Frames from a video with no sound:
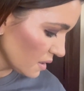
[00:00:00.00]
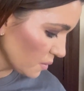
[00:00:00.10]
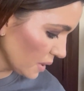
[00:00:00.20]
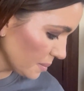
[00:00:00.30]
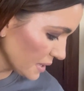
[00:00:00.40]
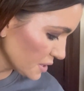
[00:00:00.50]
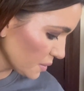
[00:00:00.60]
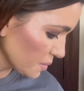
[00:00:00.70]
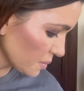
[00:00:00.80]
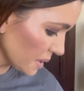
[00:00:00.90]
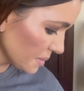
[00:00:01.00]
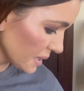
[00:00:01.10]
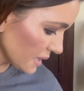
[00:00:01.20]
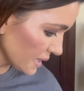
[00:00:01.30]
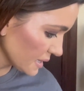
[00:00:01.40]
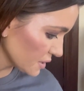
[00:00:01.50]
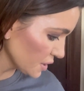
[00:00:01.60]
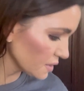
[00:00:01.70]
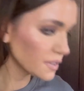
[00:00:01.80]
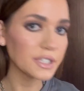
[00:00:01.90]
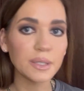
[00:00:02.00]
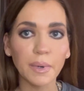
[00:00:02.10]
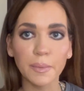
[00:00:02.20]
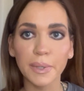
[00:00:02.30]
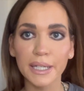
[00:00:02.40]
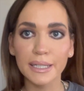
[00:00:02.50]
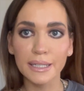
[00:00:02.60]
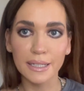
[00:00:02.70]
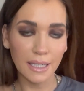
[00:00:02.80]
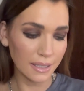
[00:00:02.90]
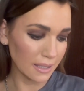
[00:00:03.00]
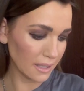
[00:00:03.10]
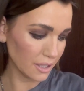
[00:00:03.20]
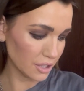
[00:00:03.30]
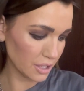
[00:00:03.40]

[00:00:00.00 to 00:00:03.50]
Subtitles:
Why am I like nervous about picking an eyelash?